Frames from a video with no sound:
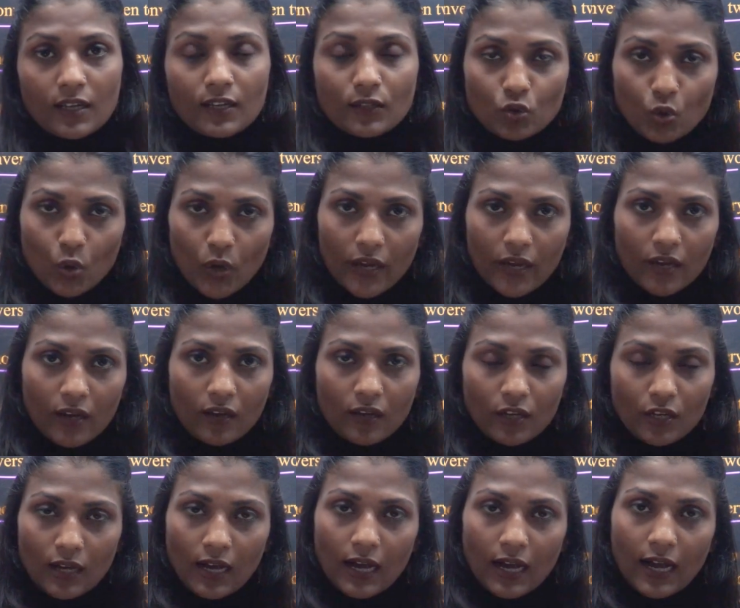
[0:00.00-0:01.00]
So here
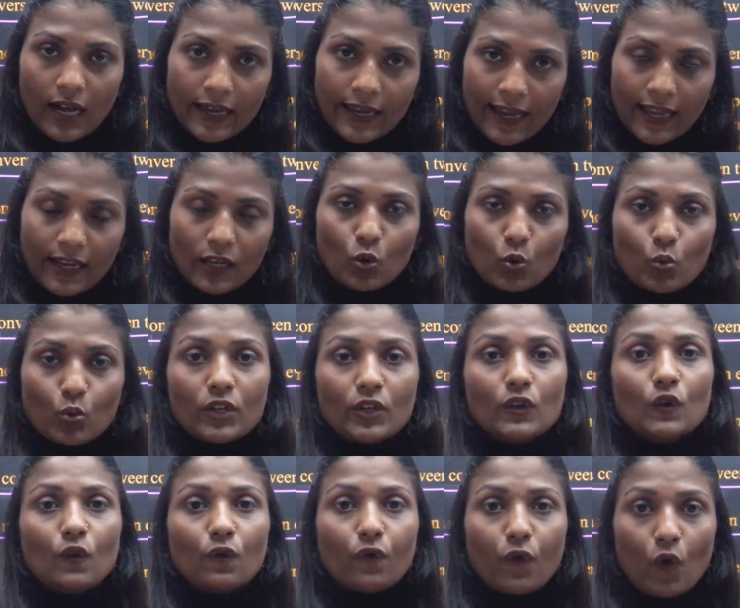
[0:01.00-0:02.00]
again you need
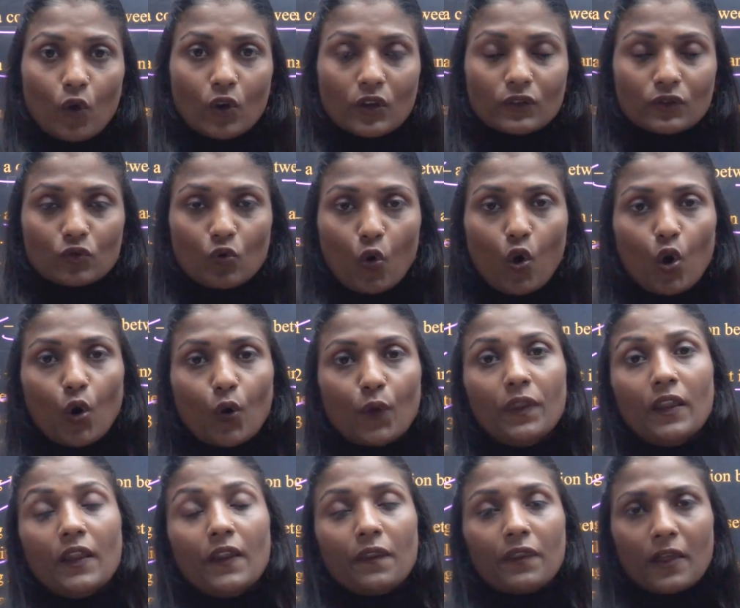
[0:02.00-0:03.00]
to focus on
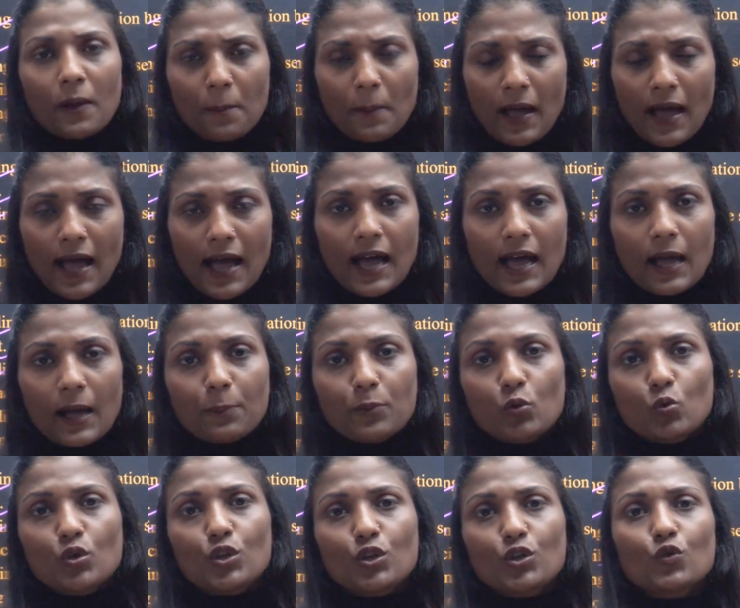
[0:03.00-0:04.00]
the map,
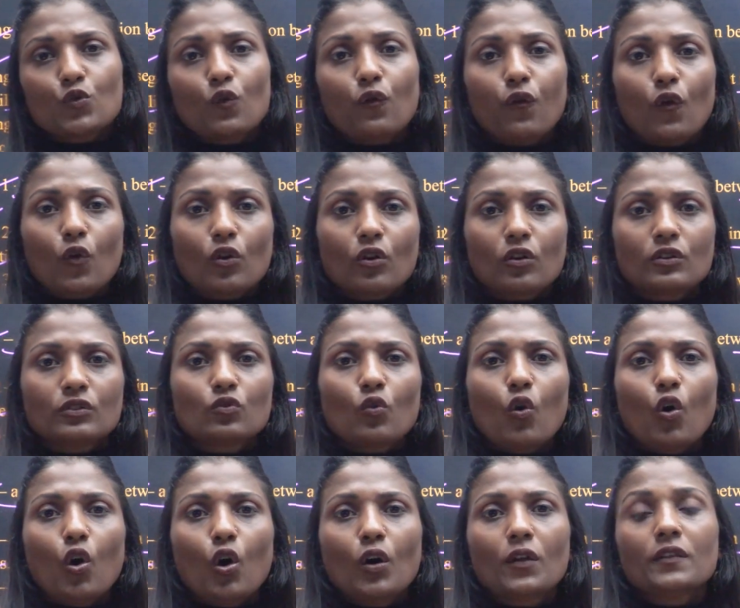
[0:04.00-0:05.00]
you need to focus
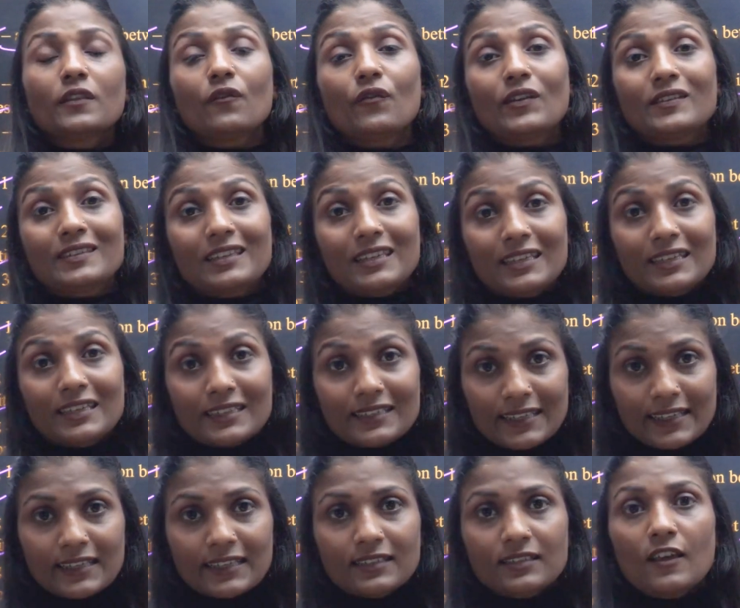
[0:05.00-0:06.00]
on the
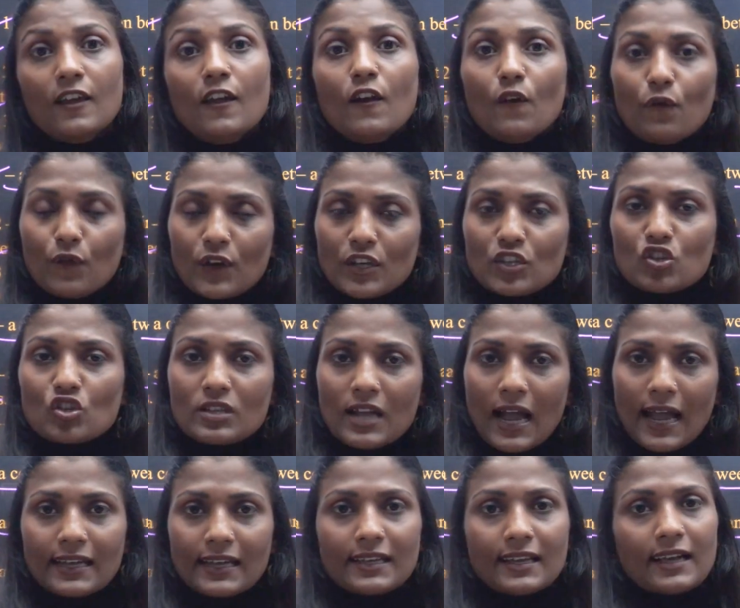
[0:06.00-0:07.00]
facilities which
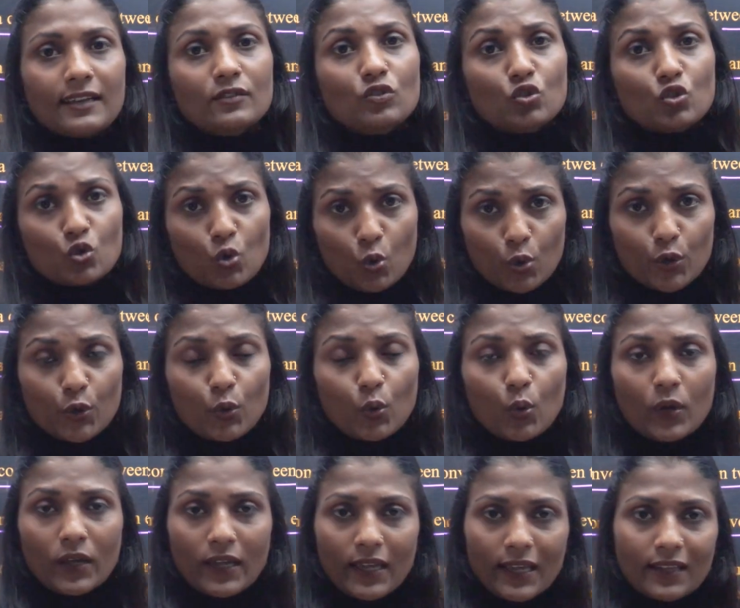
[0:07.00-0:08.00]
guide has told
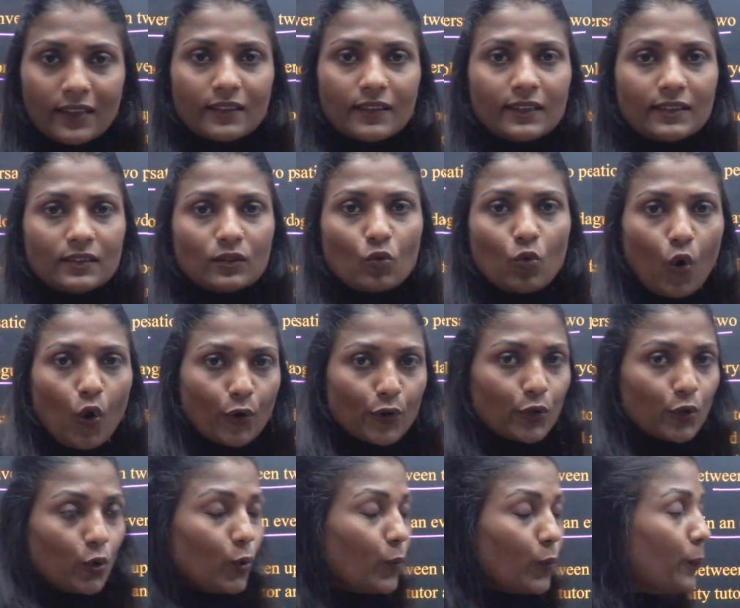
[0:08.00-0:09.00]
you in this
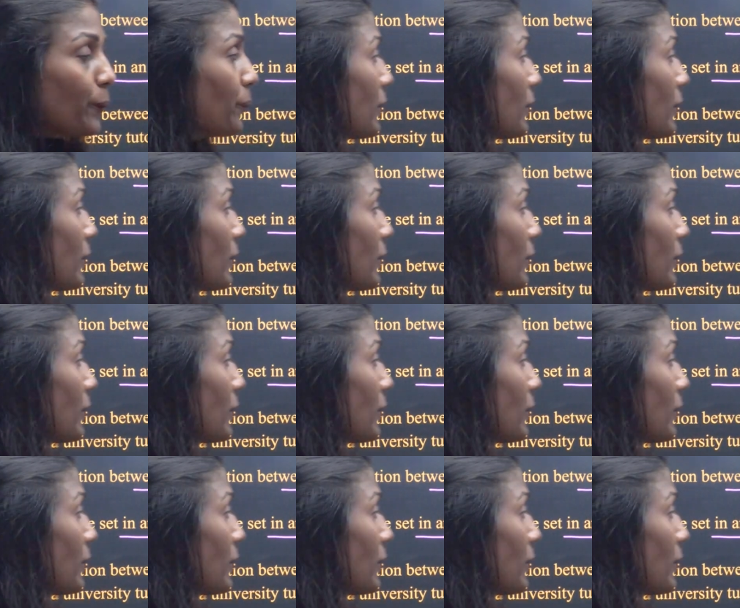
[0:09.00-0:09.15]
audio.